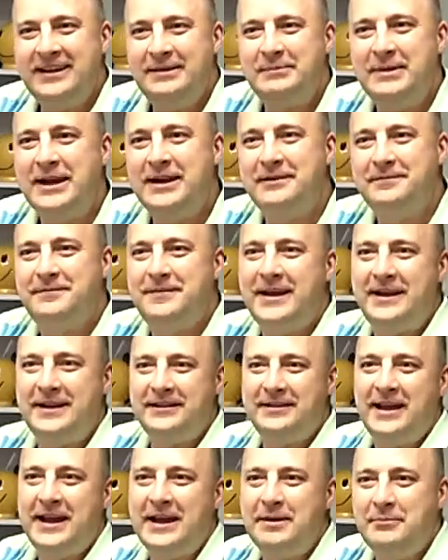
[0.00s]
He made a
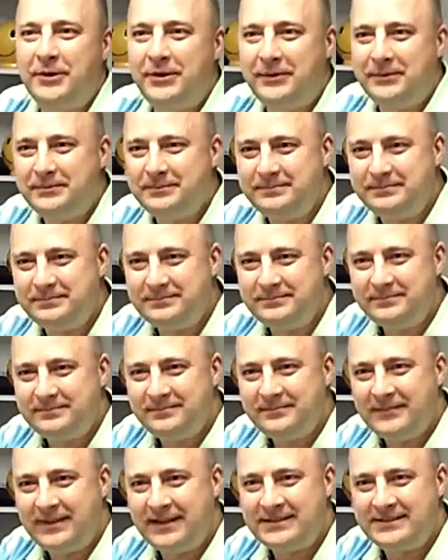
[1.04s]
fake label
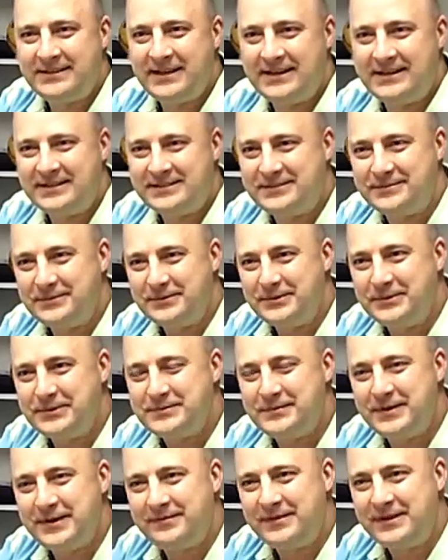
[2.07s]
that said it
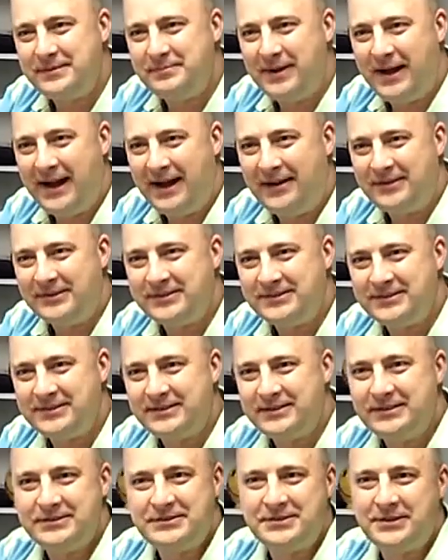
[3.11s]
was 50 pounds,
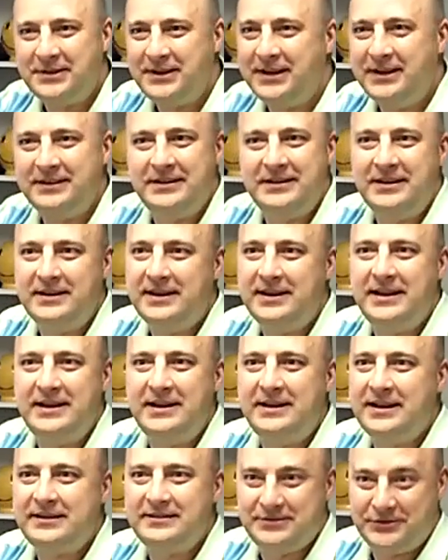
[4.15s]

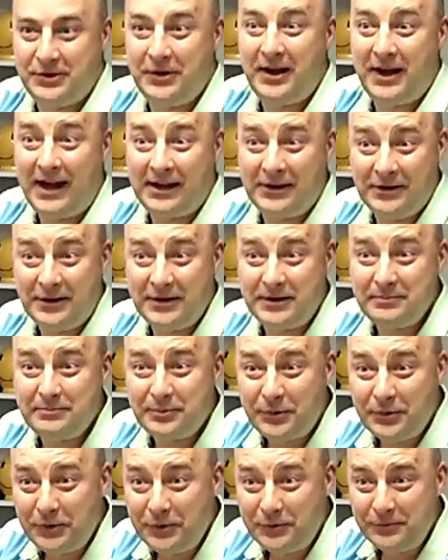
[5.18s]
so I couldn't
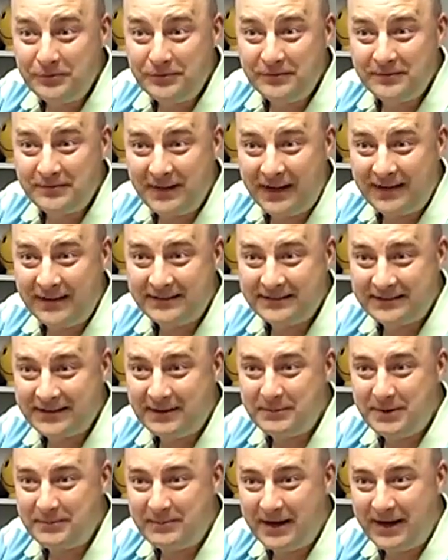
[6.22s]
prove that he'd
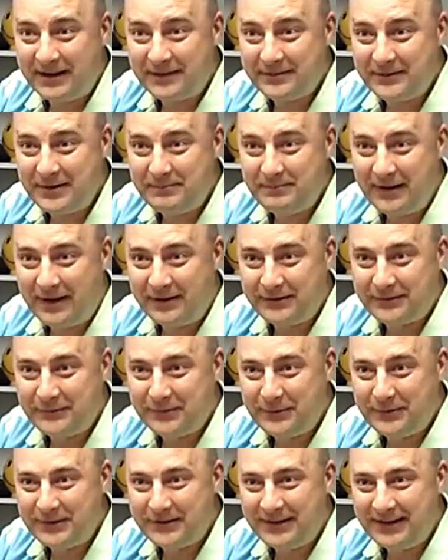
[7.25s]
send me back 3 pounds
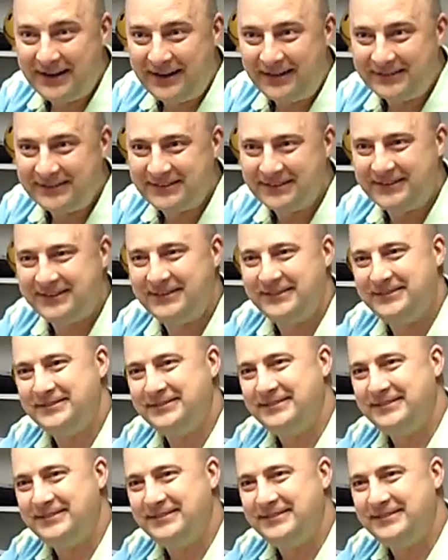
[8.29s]
14 ounces.